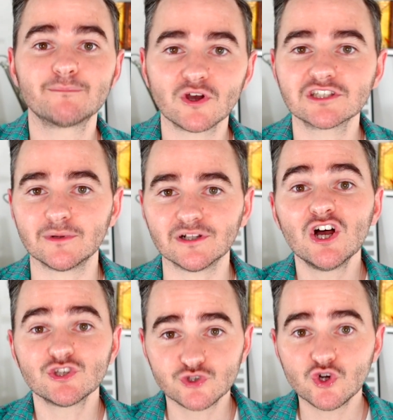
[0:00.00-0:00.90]
as possible
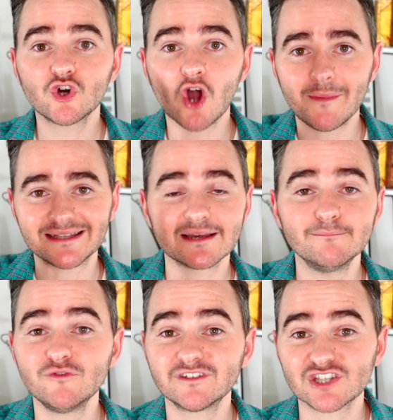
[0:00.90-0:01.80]
so your comment can
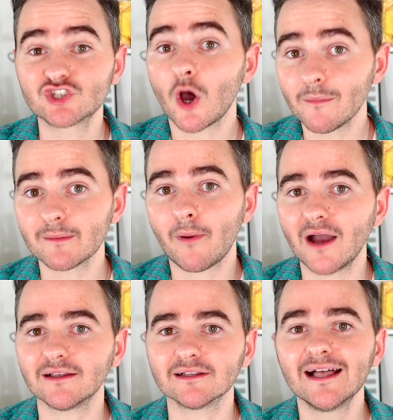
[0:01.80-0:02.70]
move to the top of the
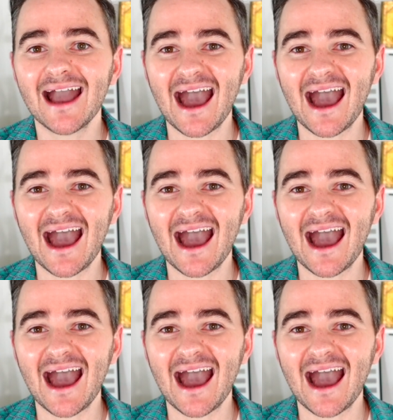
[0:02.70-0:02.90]
pile